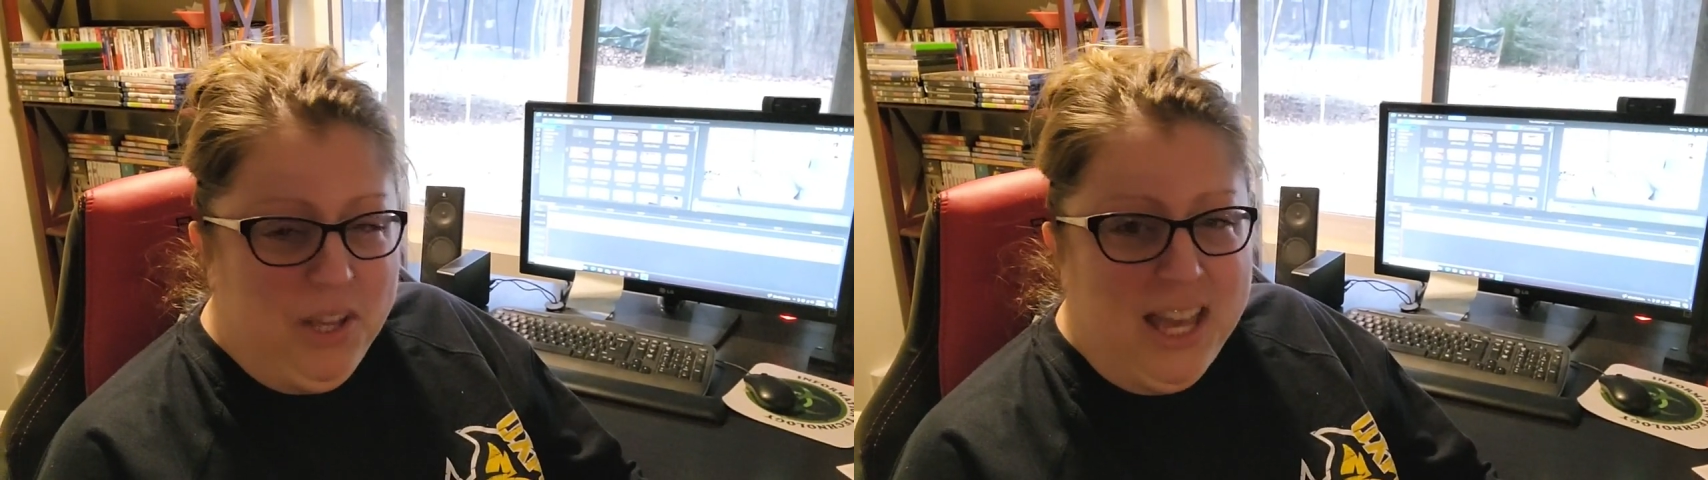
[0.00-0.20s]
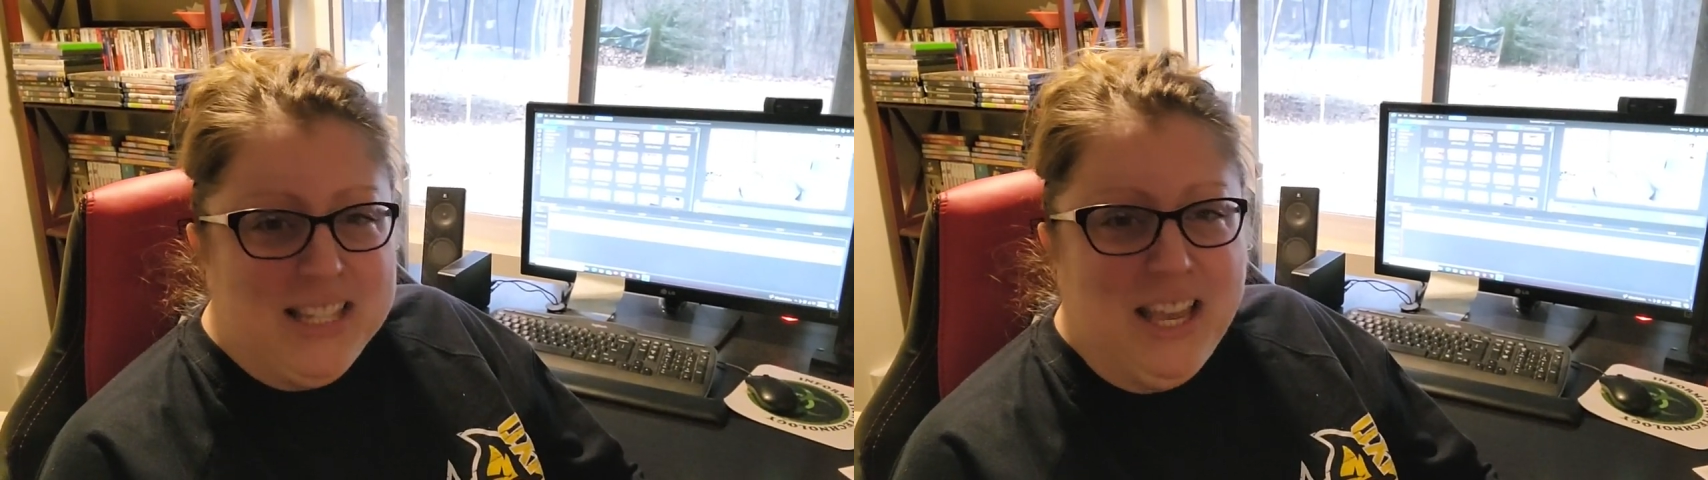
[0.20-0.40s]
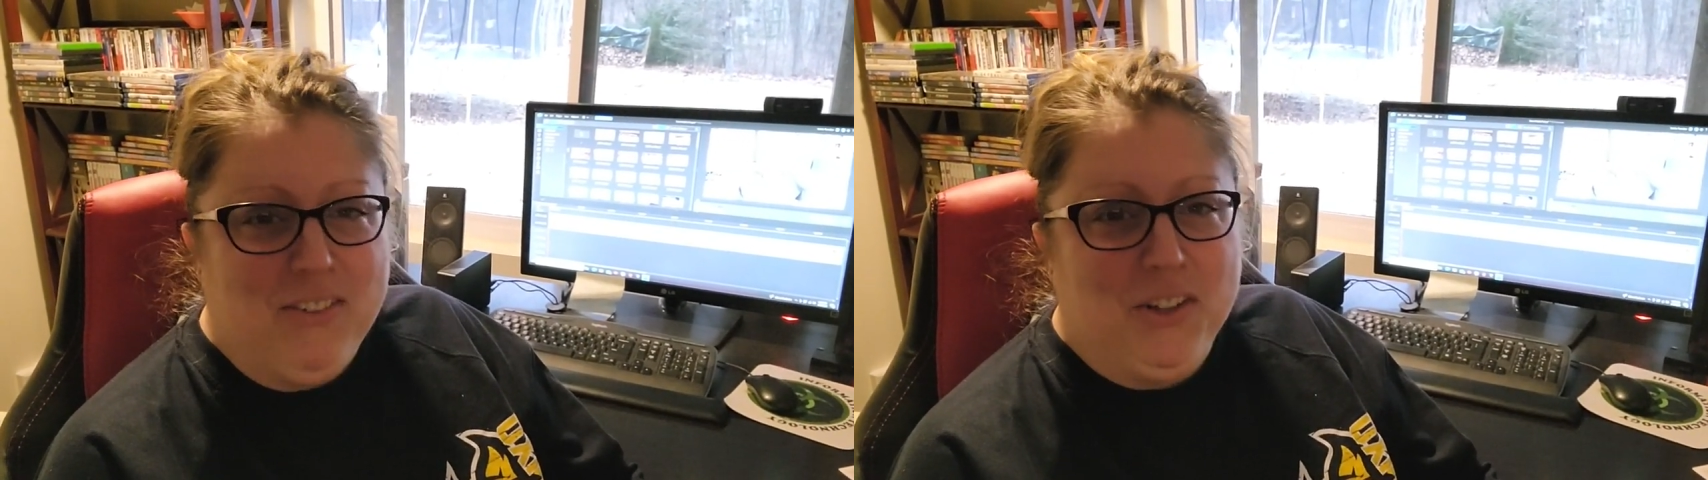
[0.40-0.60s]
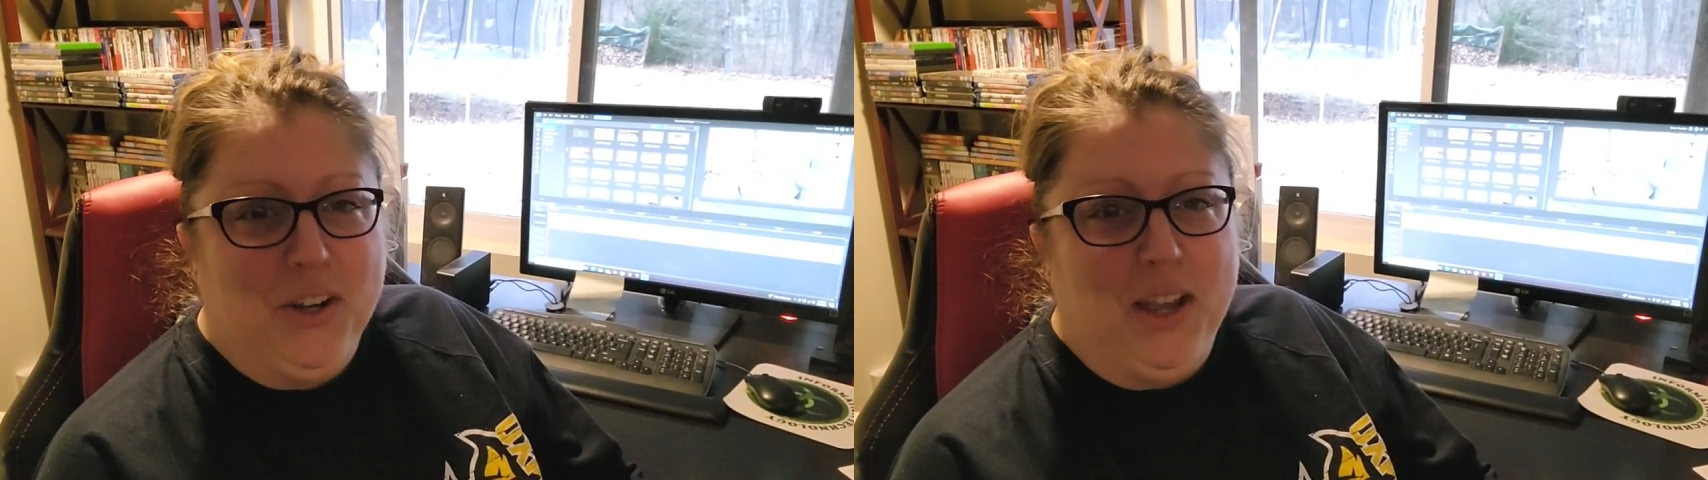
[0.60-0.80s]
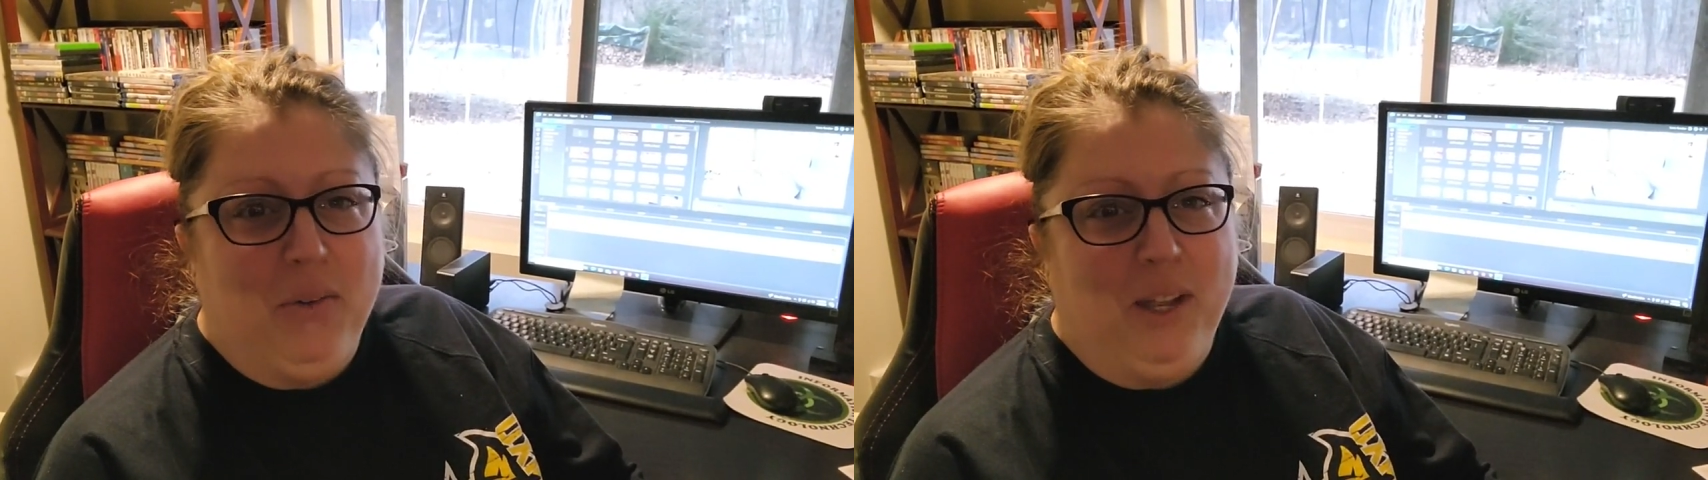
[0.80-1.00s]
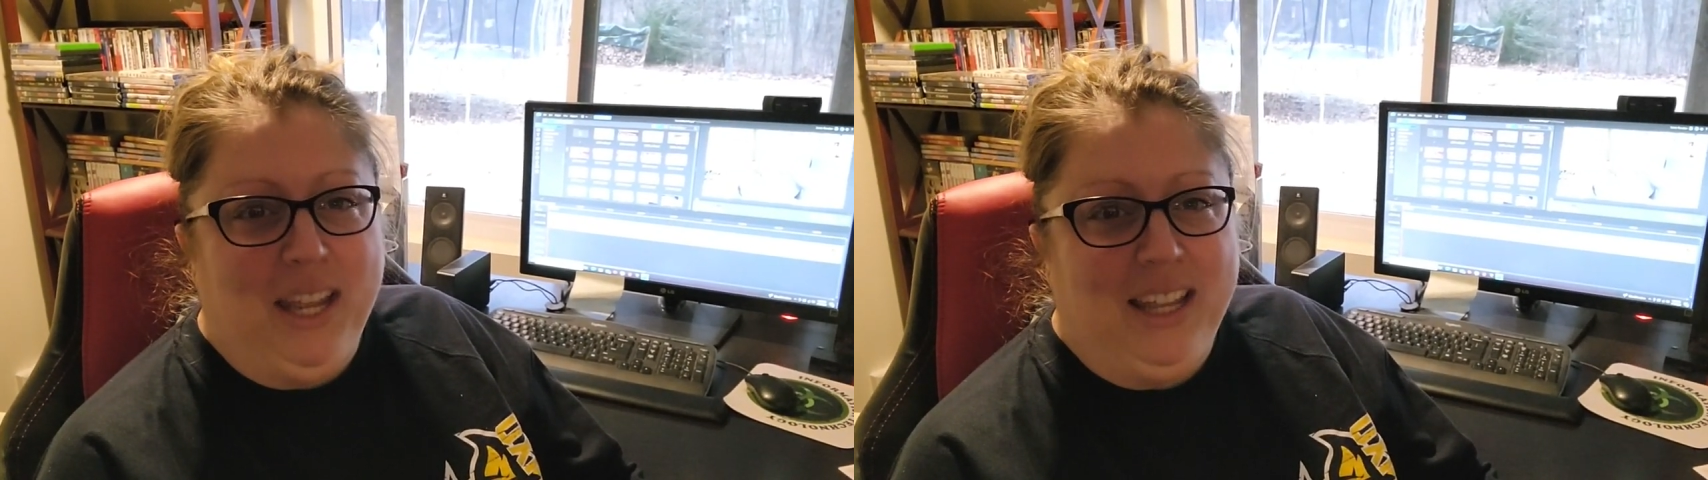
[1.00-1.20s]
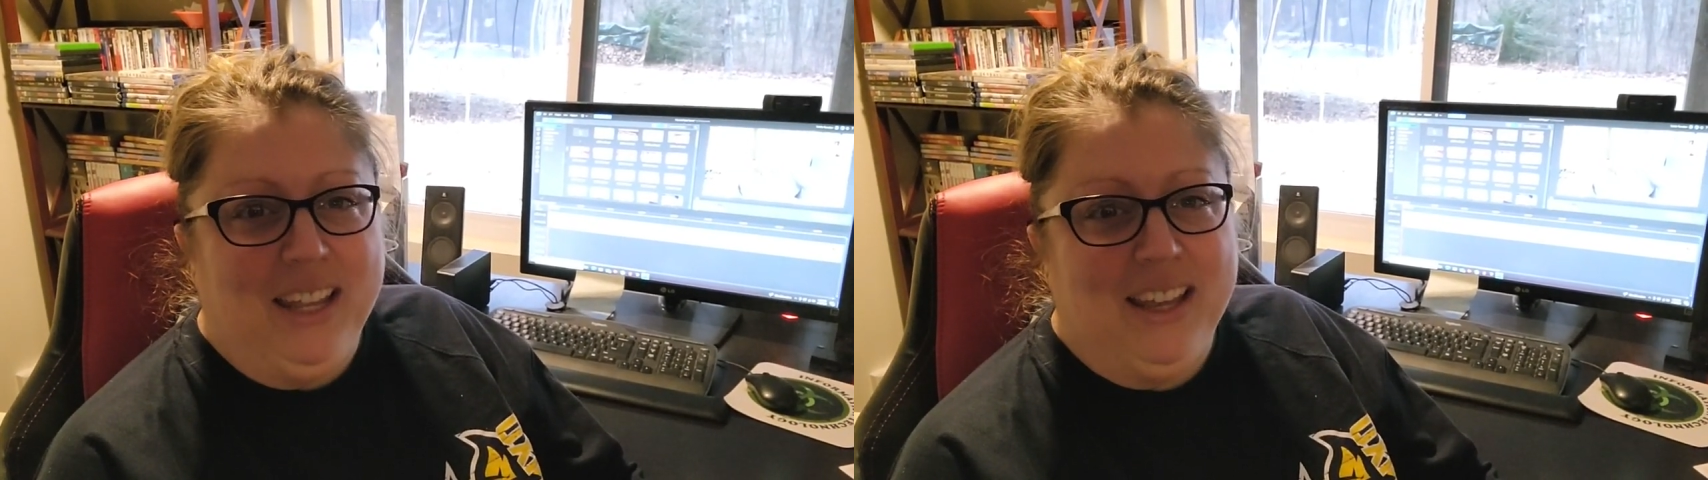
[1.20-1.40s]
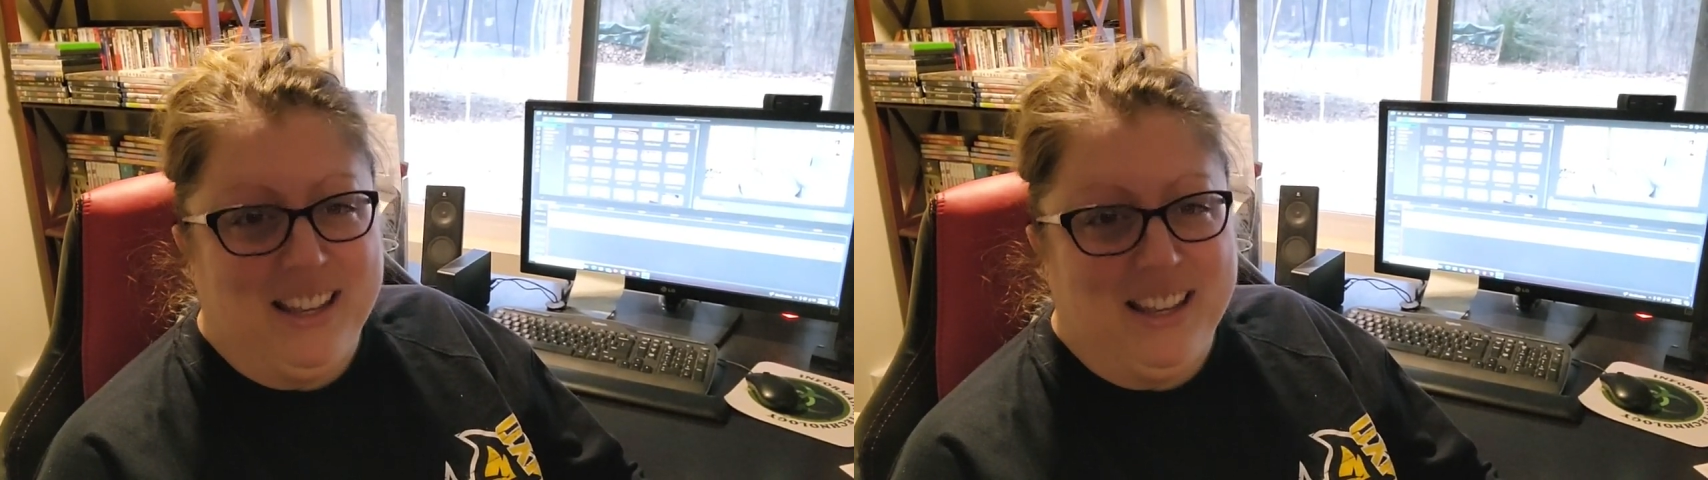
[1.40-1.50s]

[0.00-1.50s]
guys have a great week.